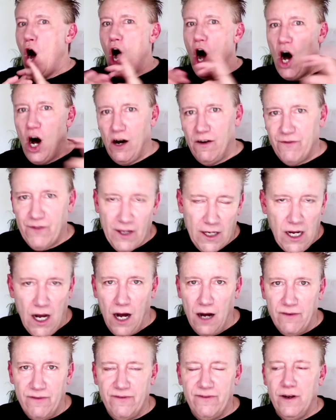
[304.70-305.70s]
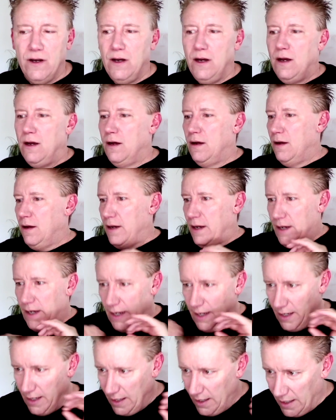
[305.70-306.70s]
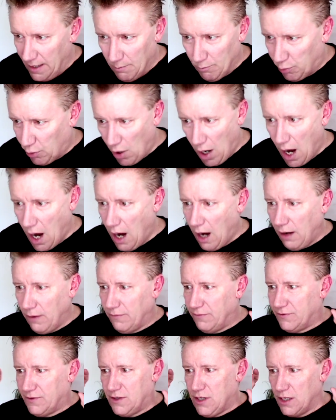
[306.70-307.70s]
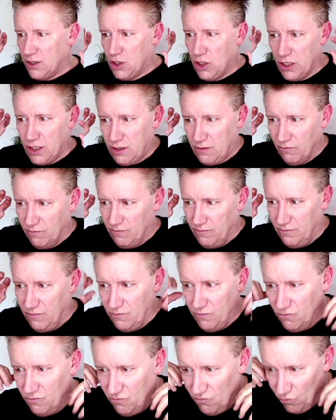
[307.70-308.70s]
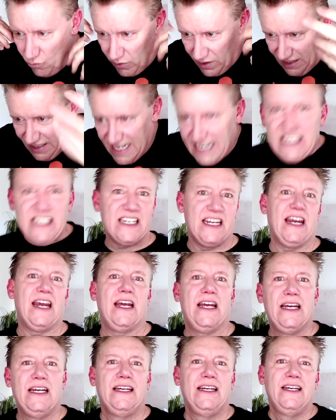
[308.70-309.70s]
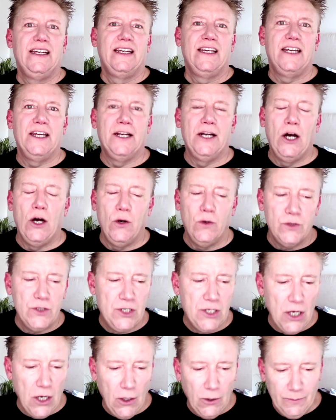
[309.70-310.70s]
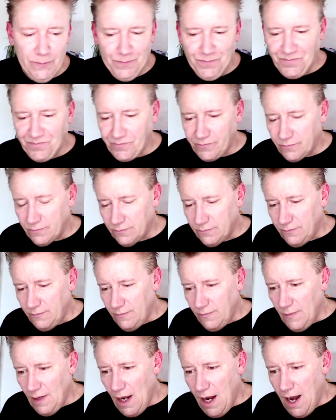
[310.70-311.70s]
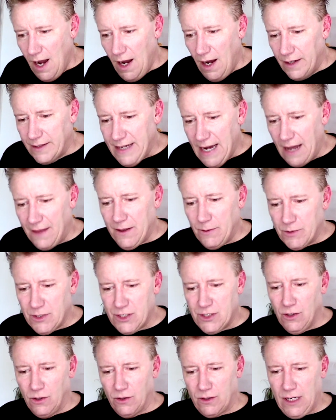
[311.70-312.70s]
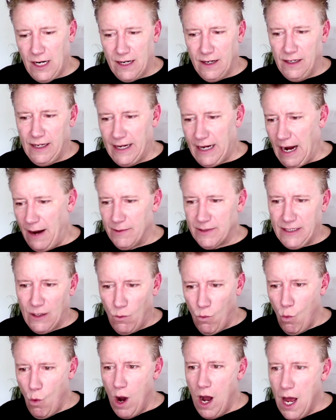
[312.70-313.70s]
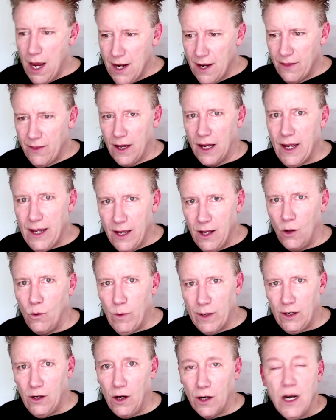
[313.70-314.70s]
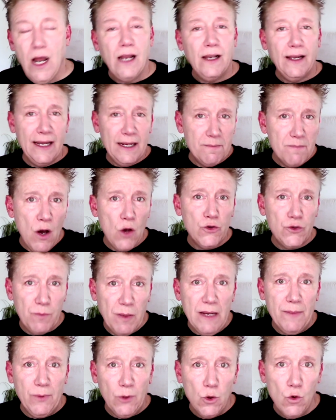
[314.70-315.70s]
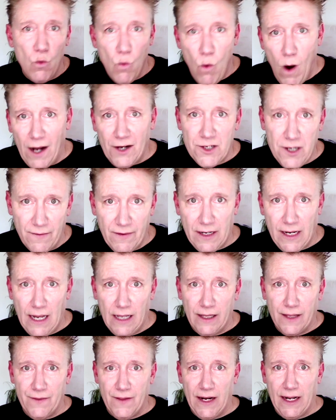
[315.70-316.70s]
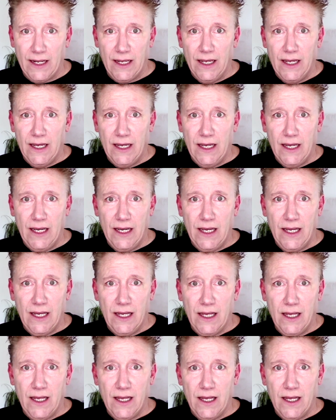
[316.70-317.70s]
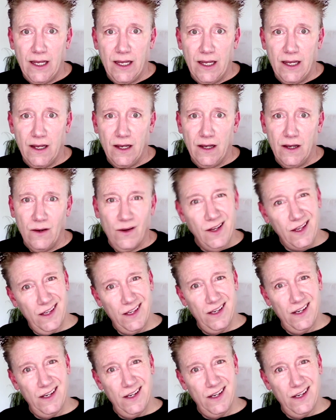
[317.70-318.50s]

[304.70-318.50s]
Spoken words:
off the cuff, improvised, just releasing, you know. So, yeah, that was still kind of like, I was like, what the hell went on? Like most people who watch Evangelion, they're like, what?